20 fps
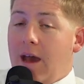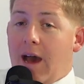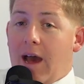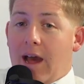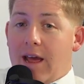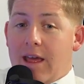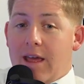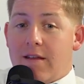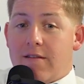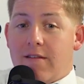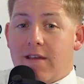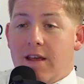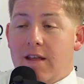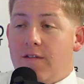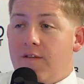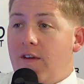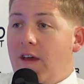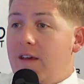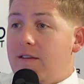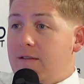I get to
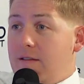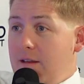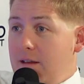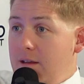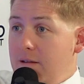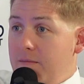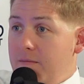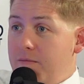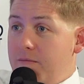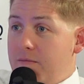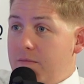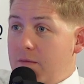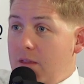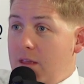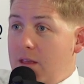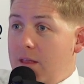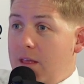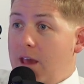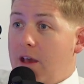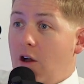invest it,
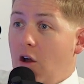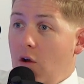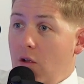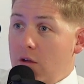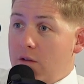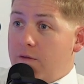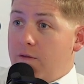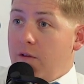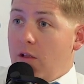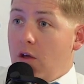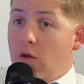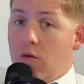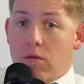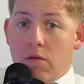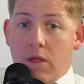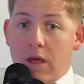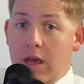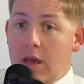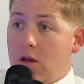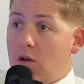They call it float
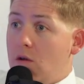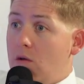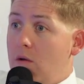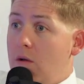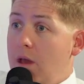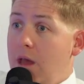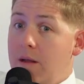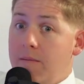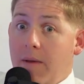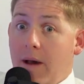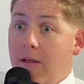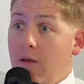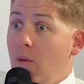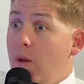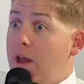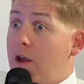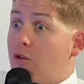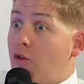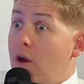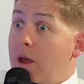legal. And by the
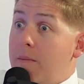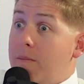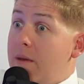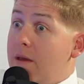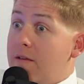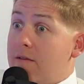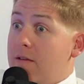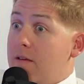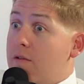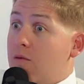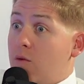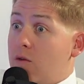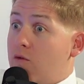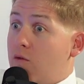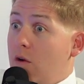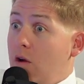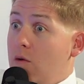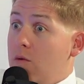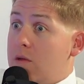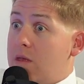way, great business. What's
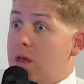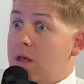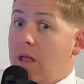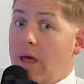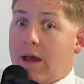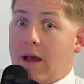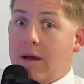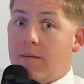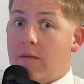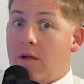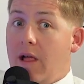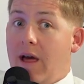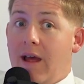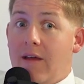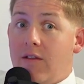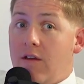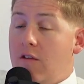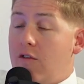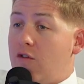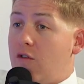wrong with it? Like, I'm
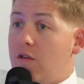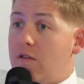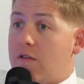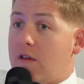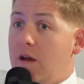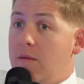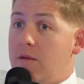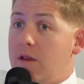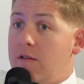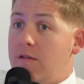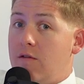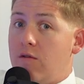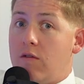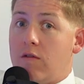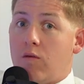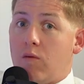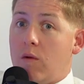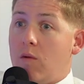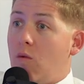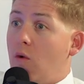glad the insurance companies do
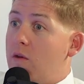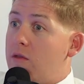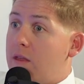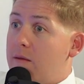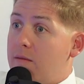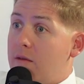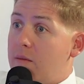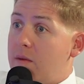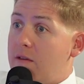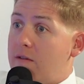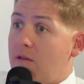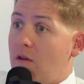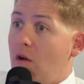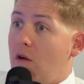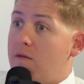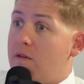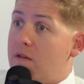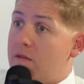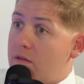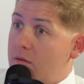this. We want them to be
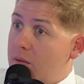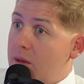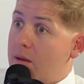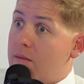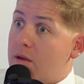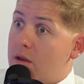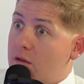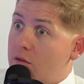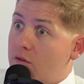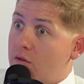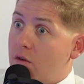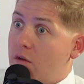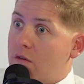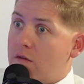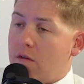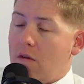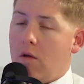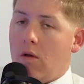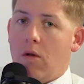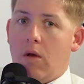solvent to be able to insure
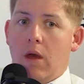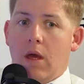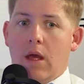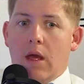us all.